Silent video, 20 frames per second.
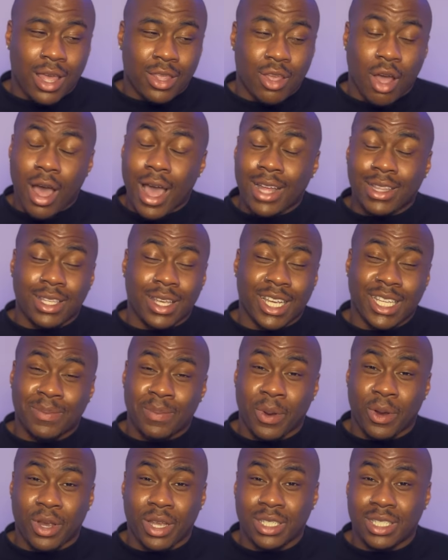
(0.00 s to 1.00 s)
Y'all had to
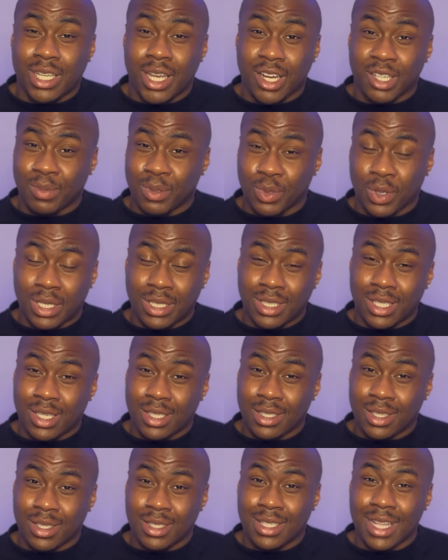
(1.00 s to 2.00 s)
experience years between
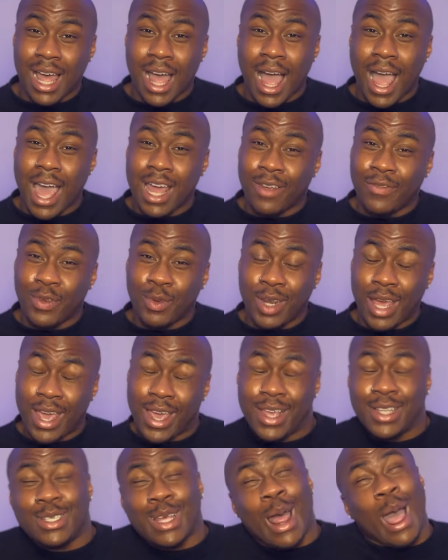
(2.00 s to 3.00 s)
seasons. I had a few
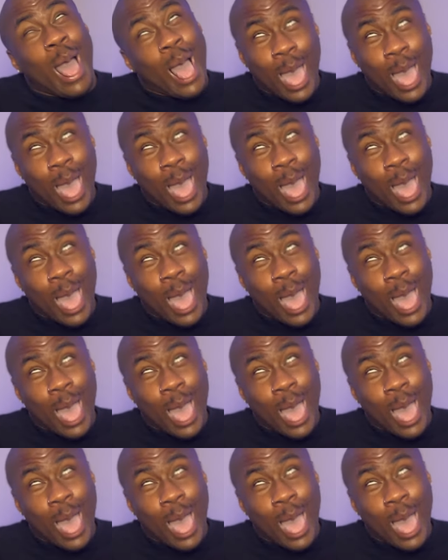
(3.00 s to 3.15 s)
days.